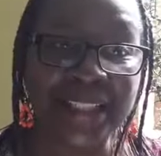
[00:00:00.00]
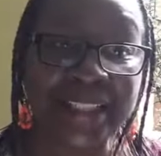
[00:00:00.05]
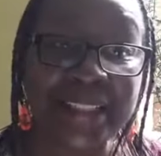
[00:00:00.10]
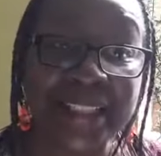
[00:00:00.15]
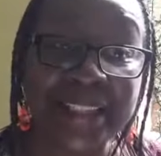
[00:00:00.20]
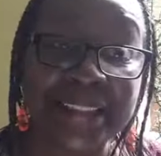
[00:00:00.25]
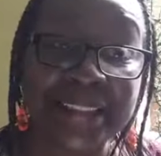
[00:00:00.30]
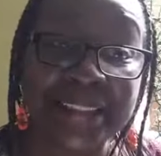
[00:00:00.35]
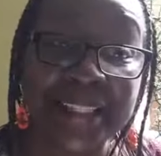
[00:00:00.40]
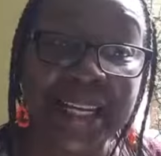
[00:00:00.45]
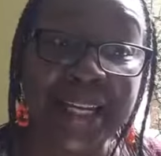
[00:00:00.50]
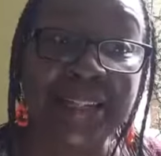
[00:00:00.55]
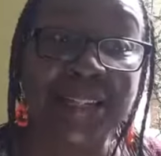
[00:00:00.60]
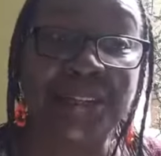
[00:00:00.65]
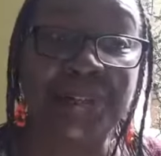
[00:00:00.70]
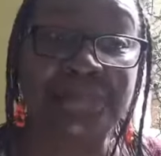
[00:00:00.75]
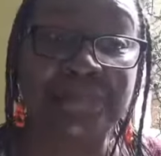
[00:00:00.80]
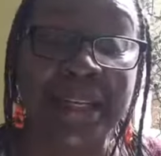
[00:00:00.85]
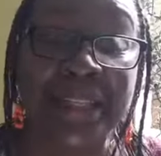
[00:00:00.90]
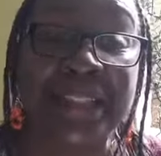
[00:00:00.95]
that they take
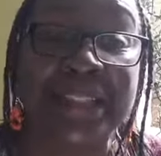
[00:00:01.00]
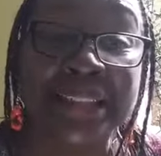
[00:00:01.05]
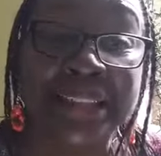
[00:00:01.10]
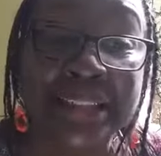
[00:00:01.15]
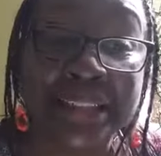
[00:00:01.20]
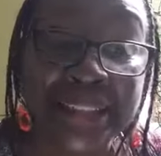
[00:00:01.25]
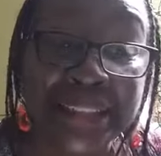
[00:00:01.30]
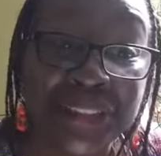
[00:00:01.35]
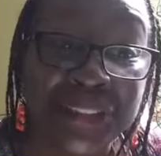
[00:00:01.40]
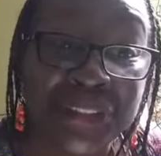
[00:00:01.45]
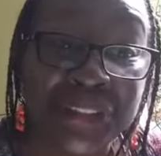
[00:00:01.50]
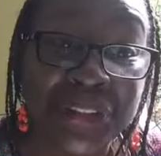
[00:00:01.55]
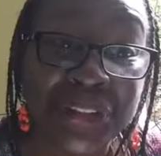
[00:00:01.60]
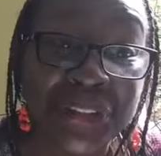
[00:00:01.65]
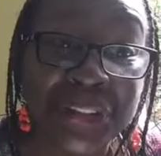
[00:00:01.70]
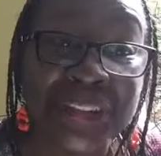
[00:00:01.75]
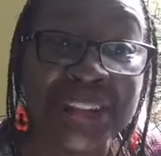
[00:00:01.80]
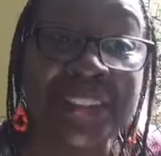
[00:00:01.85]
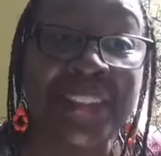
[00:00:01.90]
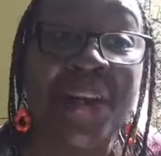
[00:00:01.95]
to make
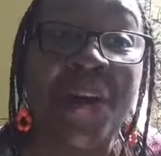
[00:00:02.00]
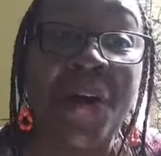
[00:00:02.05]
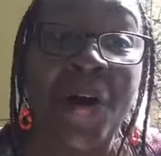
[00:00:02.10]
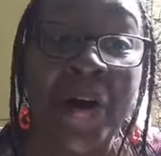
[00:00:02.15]
decisions